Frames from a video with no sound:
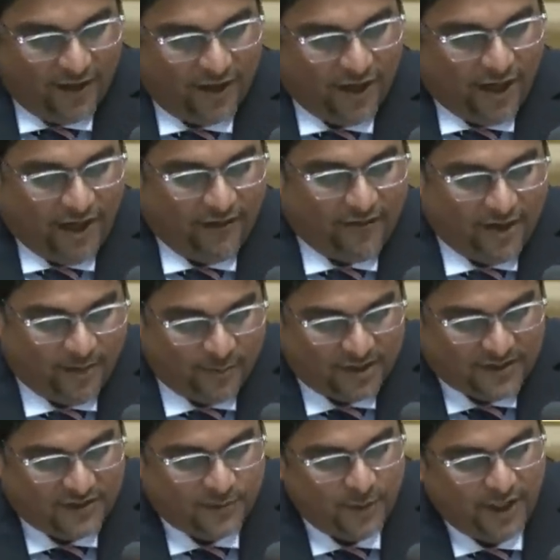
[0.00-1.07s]
Good evening,
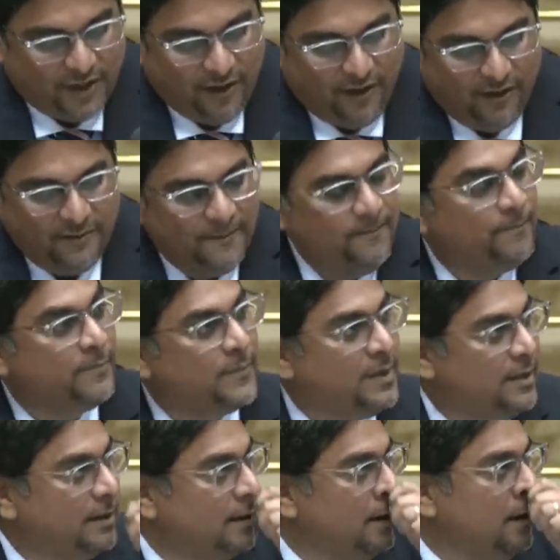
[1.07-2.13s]
Mr. Speaker.
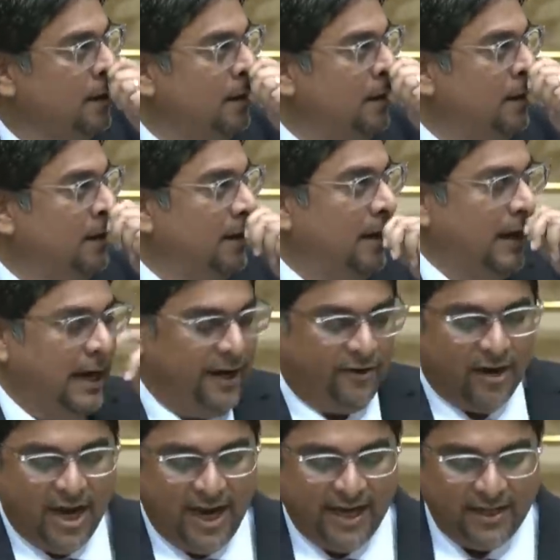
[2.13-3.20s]

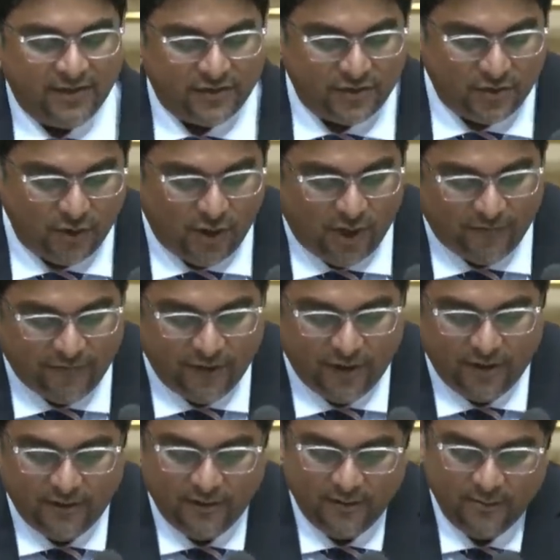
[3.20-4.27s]
I rise to
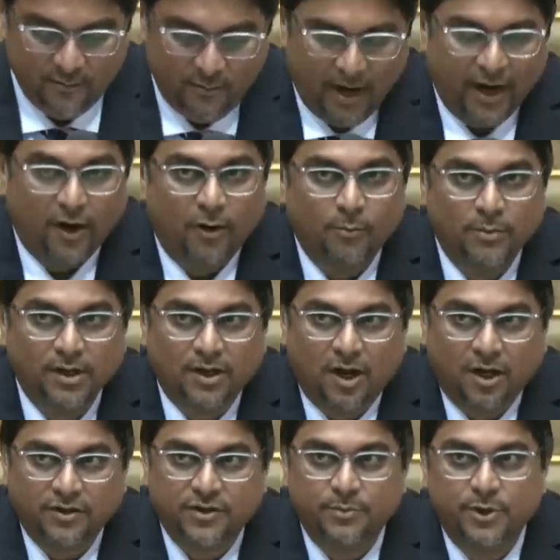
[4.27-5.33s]
offer my humble
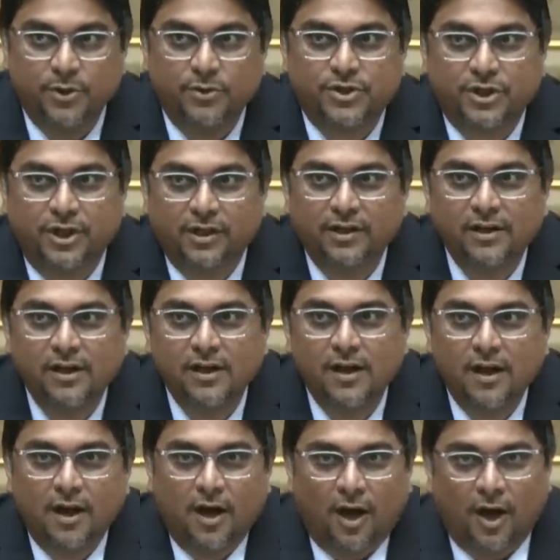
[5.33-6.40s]
contribution
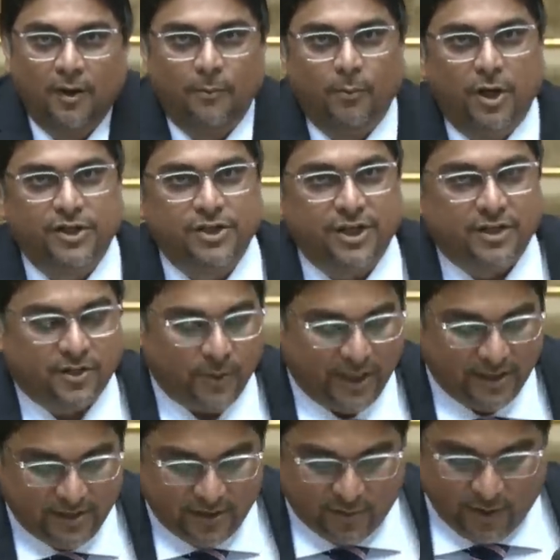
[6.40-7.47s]
on Budget
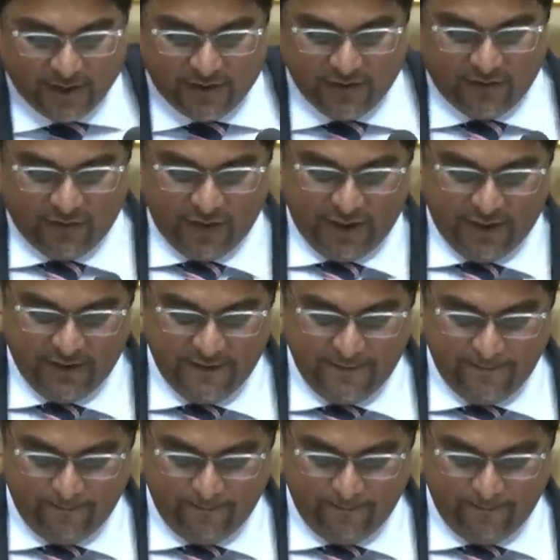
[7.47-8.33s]
2023.